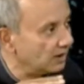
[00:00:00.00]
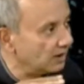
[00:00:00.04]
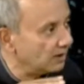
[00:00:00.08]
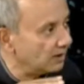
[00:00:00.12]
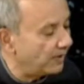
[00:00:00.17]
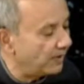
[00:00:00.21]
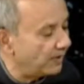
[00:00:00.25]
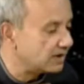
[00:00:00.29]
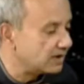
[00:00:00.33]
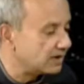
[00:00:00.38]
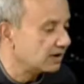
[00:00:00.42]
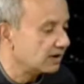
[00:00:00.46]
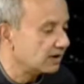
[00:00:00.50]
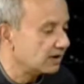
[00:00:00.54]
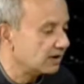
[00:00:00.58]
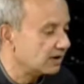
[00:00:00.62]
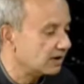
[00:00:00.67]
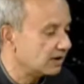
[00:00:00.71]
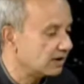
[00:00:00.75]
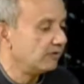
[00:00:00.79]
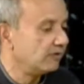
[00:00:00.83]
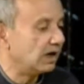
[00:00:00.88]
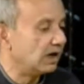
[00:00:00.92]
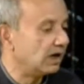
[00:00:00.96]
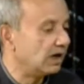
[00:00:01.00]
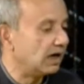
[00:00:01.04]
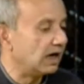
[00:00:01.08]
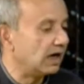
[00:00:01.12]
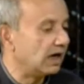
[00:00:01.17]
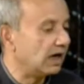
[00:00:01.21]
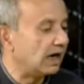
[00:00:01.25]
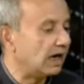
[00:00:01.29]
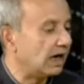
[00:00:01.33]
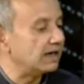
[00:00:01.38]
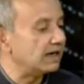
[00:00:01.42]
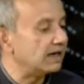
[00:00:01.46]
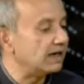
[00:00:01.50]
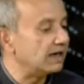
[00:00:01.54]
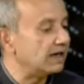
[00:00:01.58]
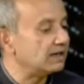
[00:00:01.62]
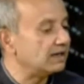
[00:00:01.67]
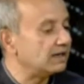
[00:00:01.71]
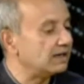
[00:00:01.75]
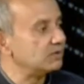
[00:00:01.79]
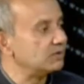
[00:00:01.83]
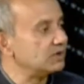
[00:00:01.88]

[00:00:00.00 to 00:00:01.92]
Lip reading: basic items